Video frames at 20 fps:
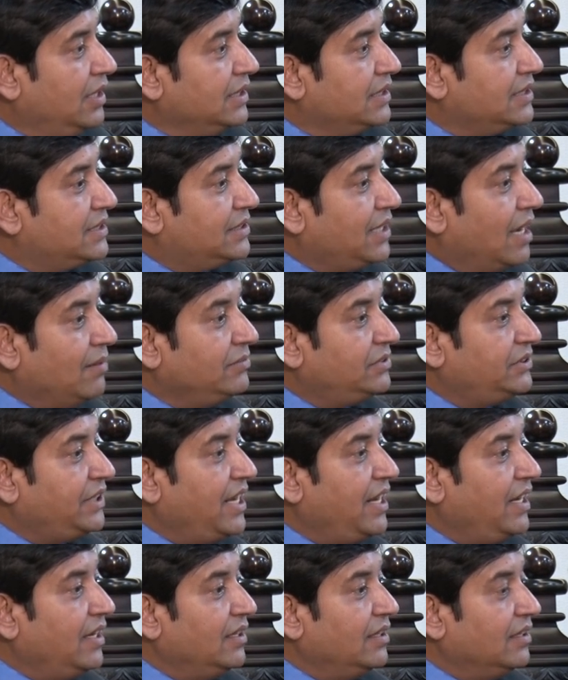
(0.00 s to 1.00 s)

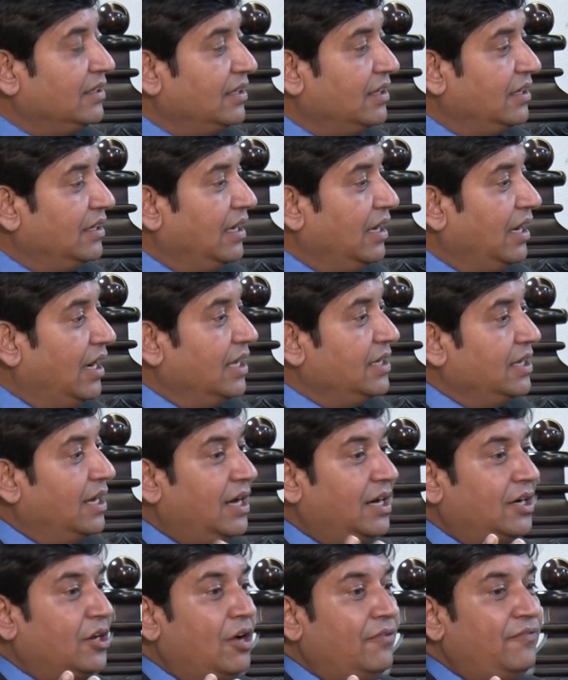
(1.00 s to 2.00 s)
something
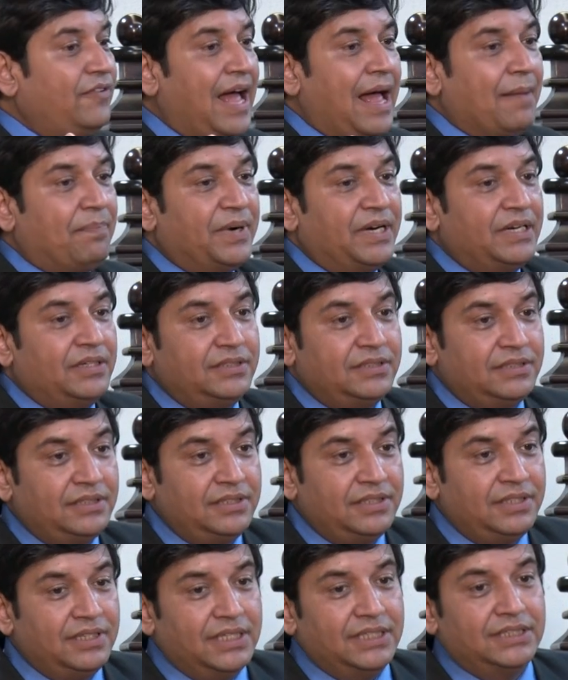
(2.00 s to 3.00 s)
unheard of happened
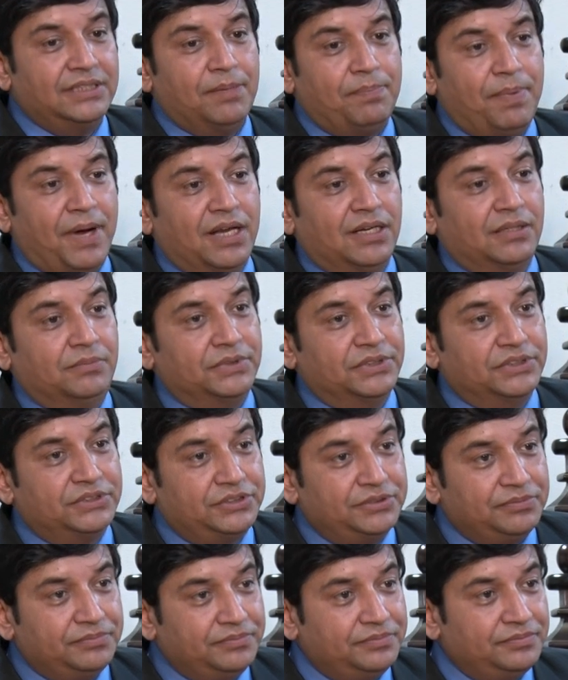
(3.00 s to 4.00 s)
in the parliament.
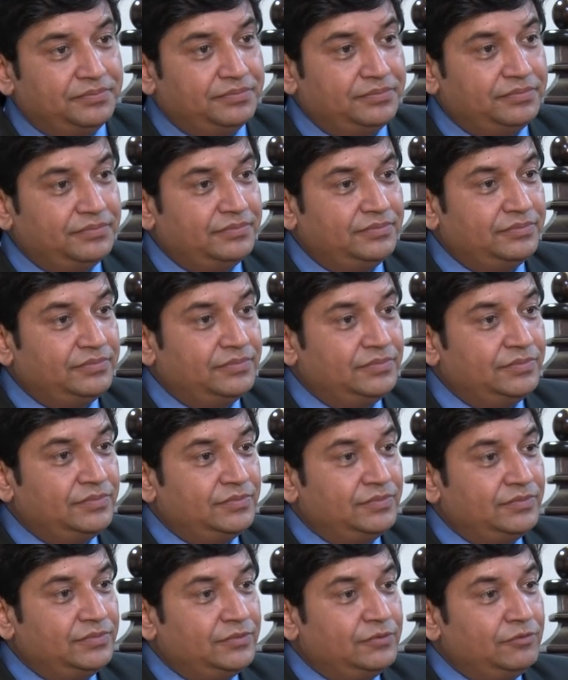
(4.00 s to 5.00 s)

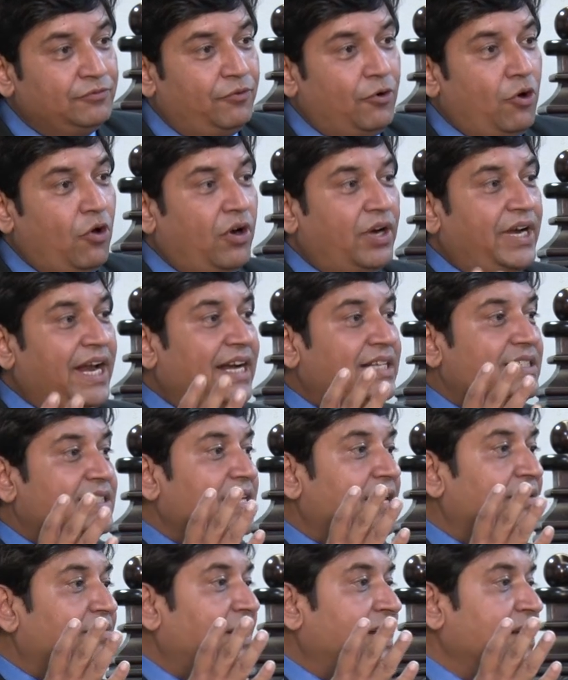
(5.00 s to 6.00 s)
Four
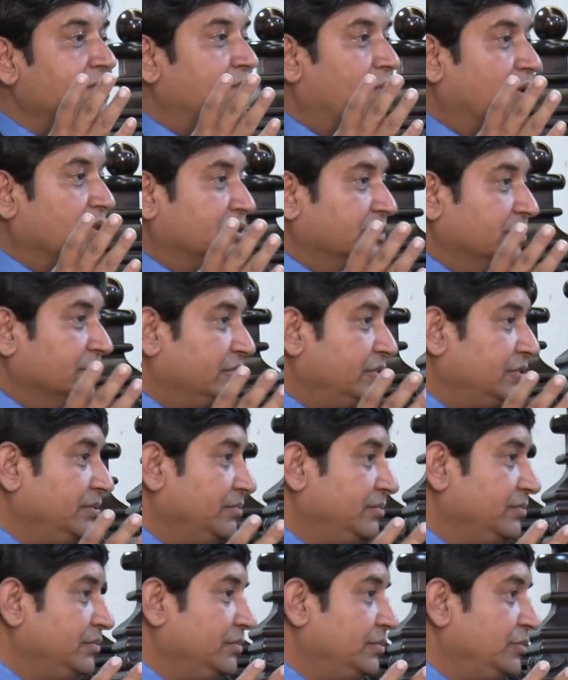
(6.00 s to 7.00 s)
dates are very important
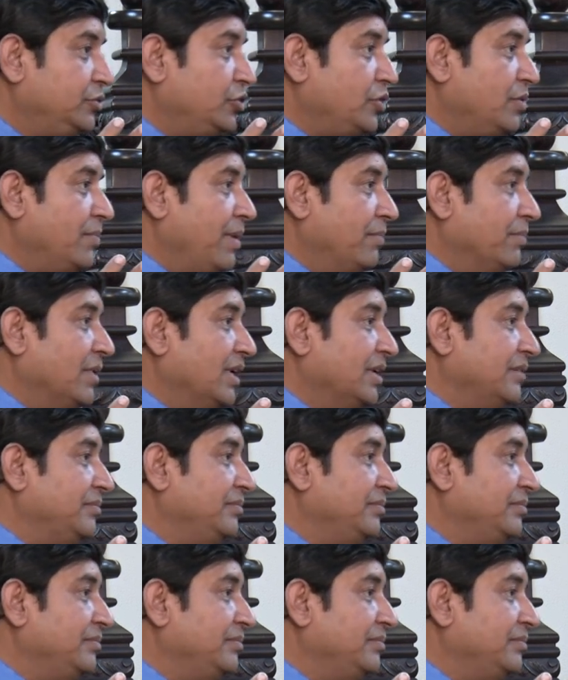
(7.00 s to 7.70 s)
to remember.